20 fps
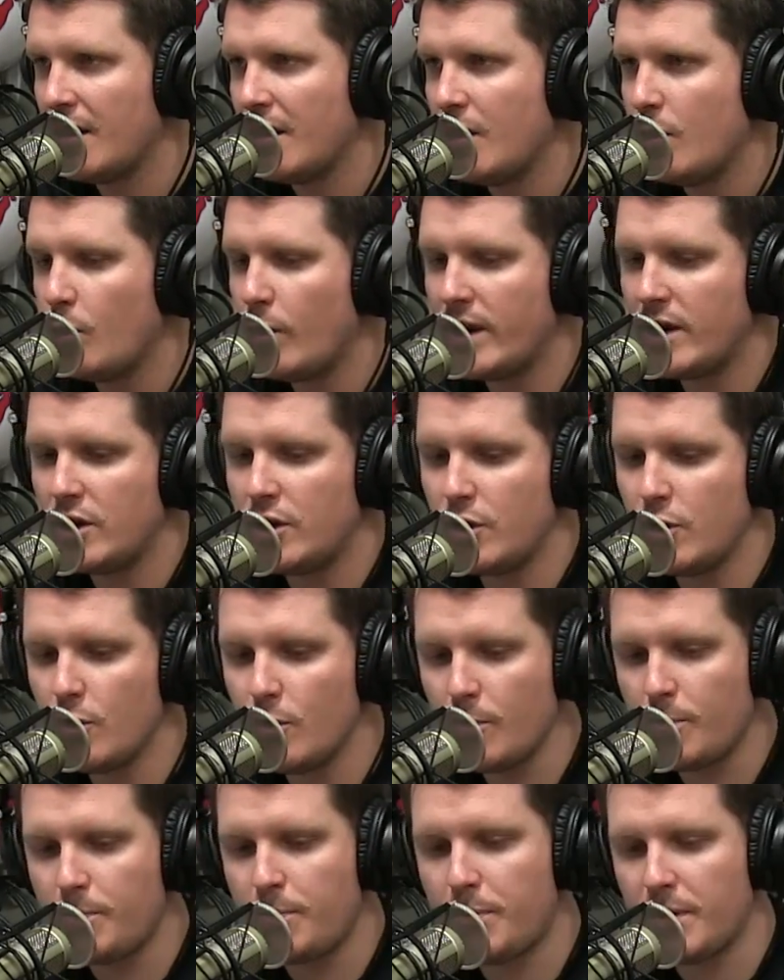When
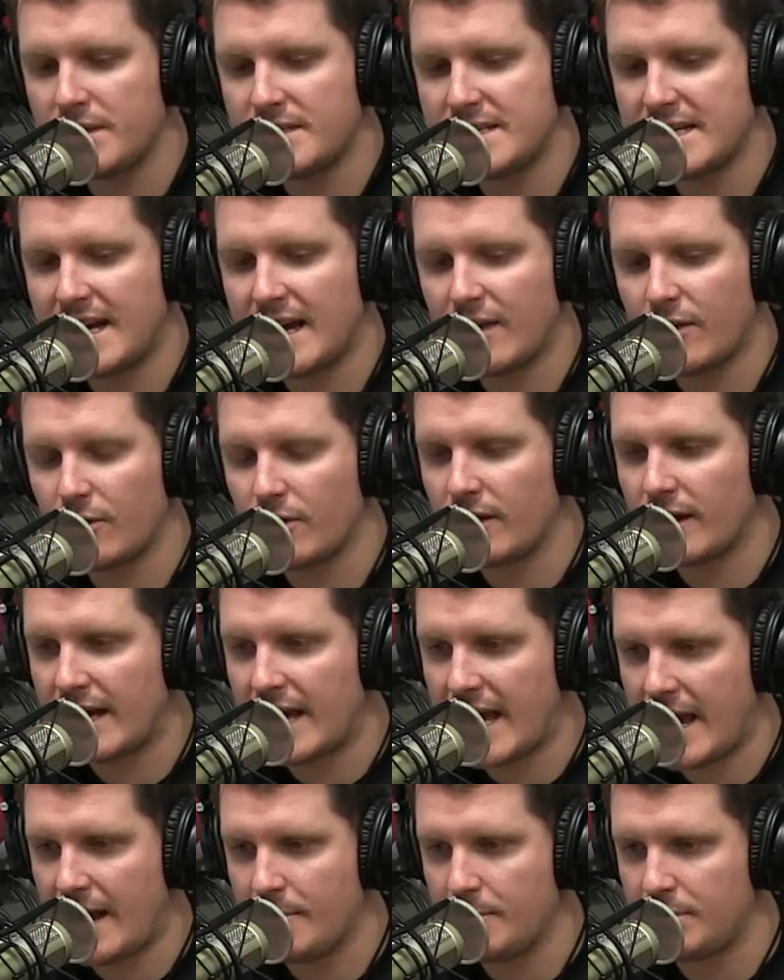you put together a
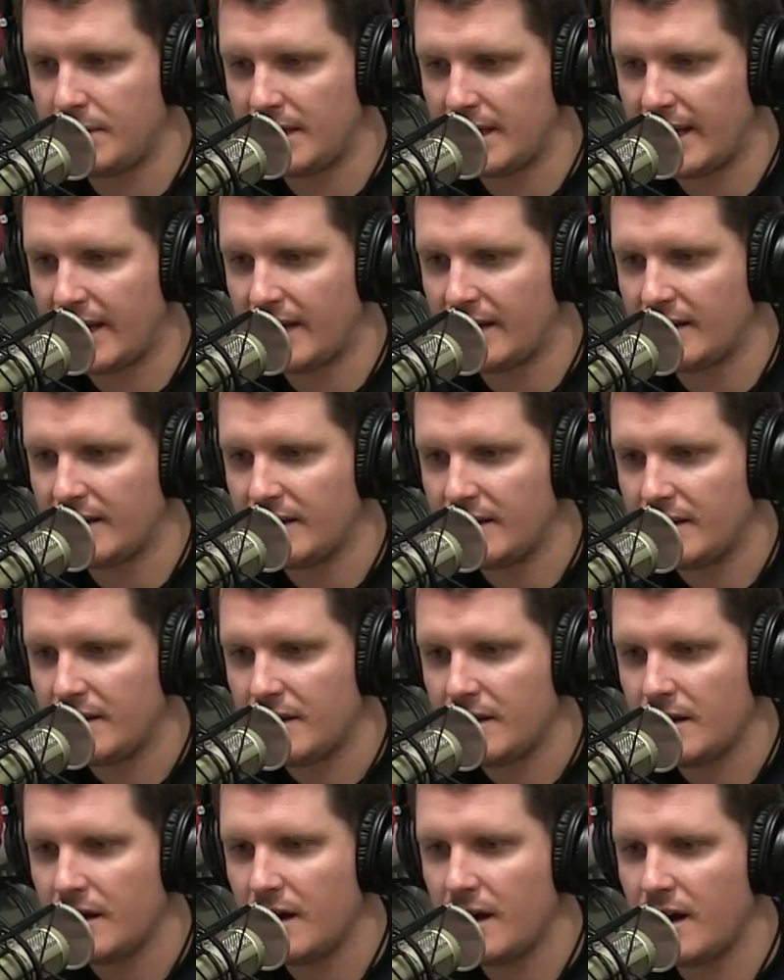game plan,
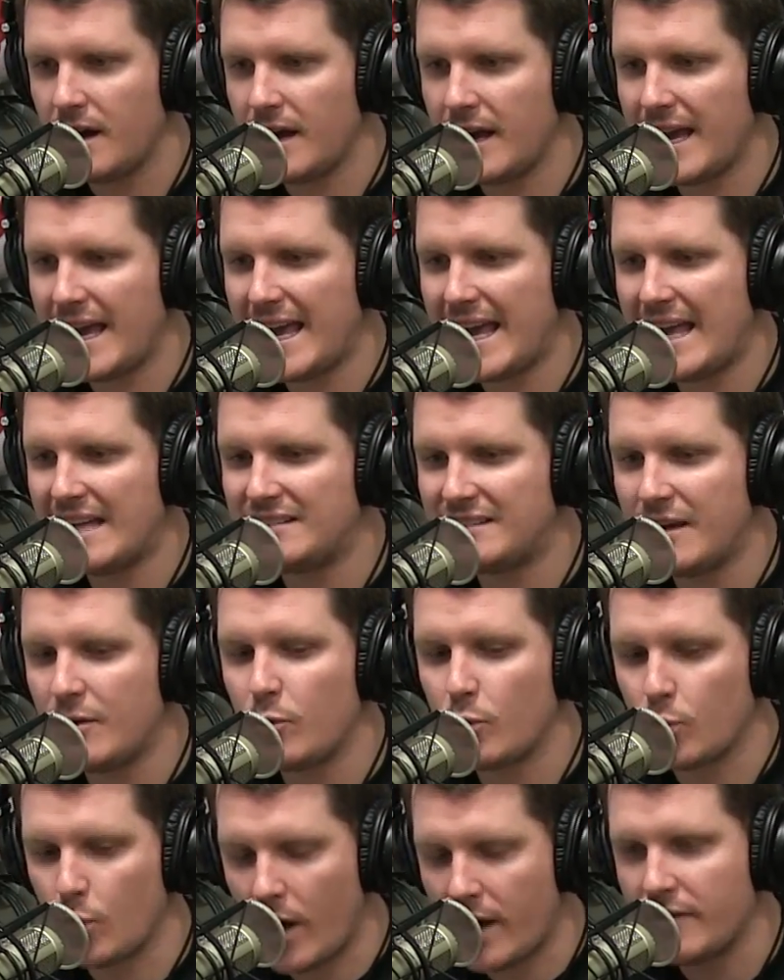is it
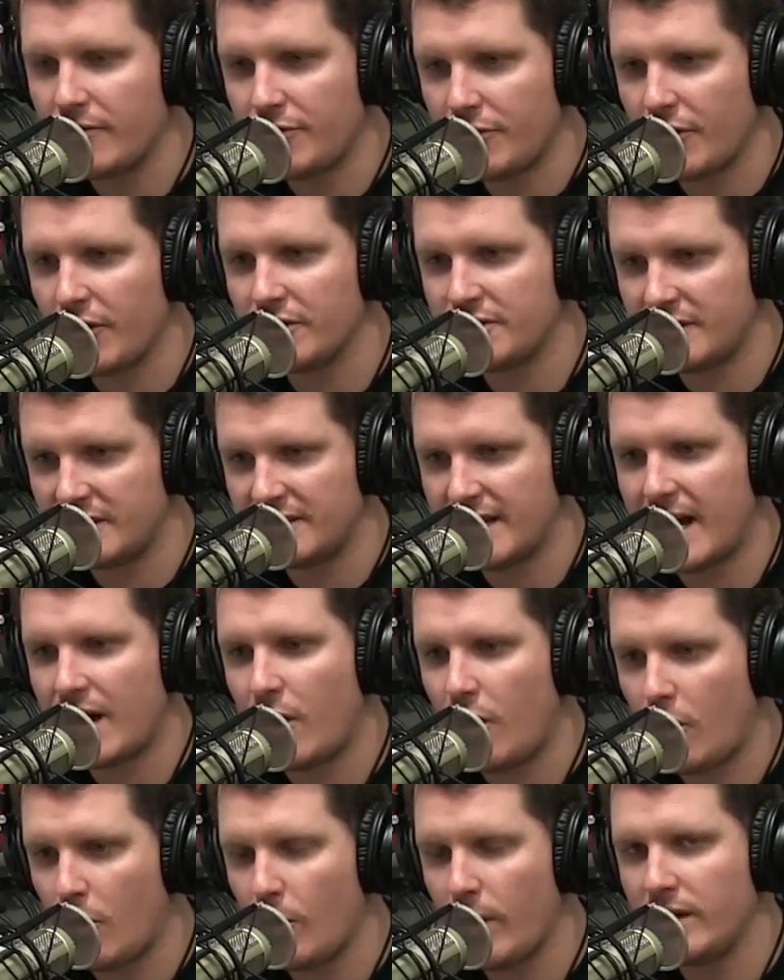run first? Is that
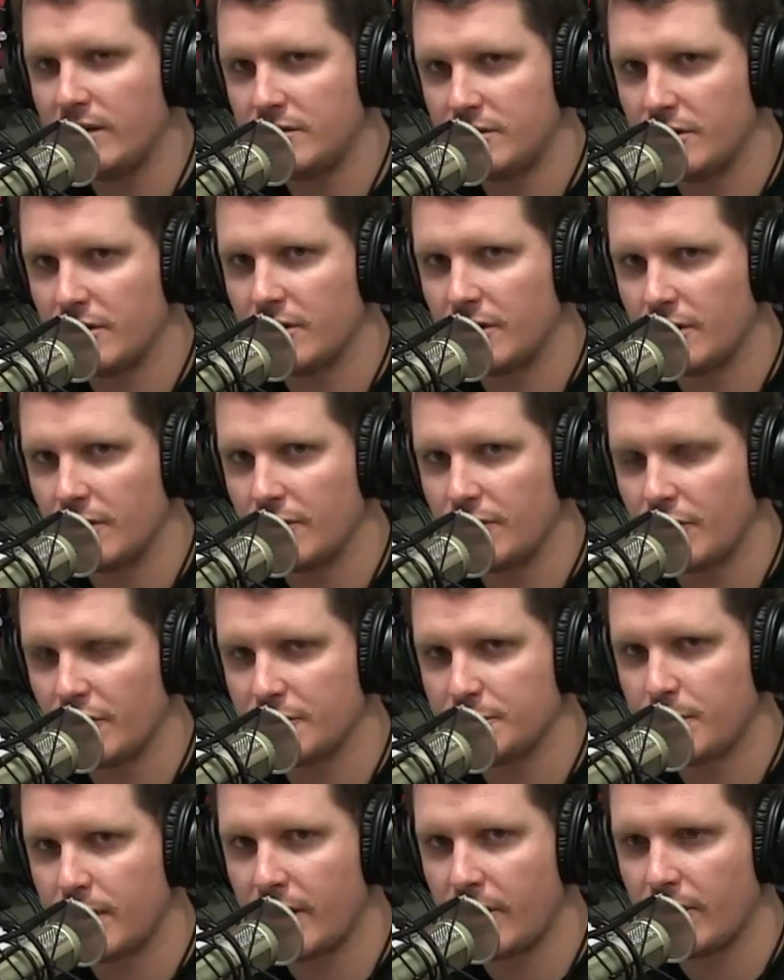always your, your
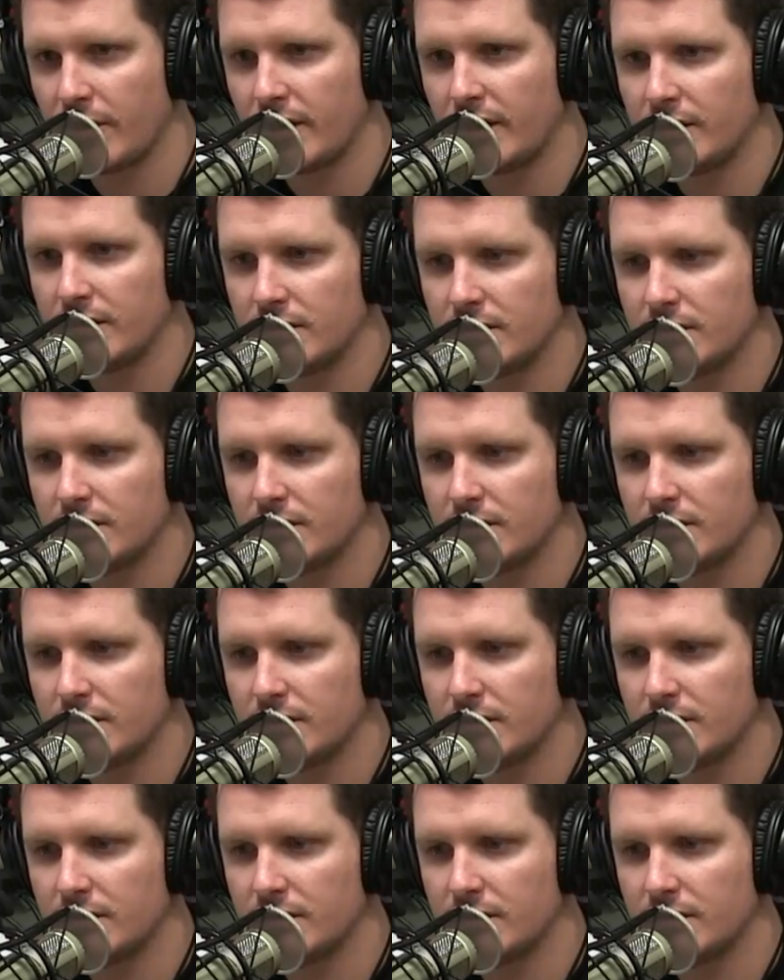first priority?